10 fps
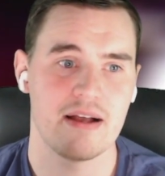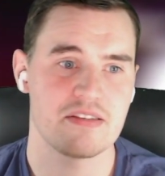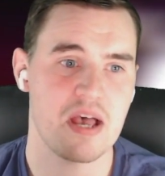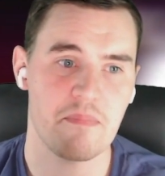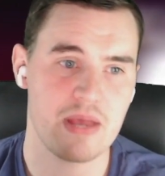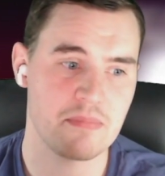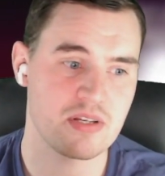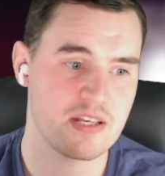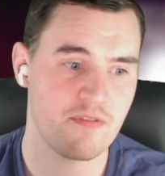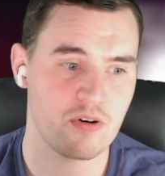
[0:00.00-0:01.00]
10 p.m. is a
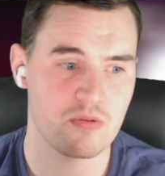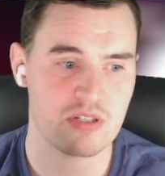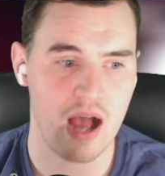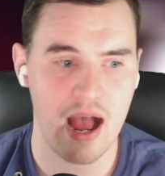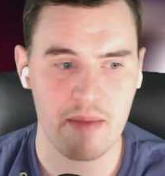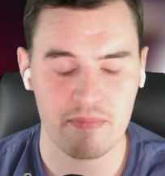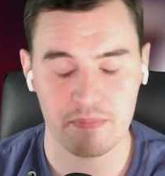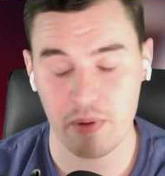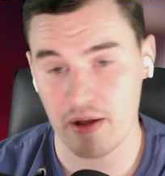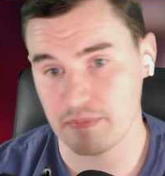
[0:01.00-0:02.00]
difficult time,
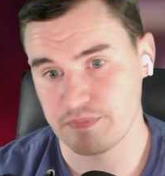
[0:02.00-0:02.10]
but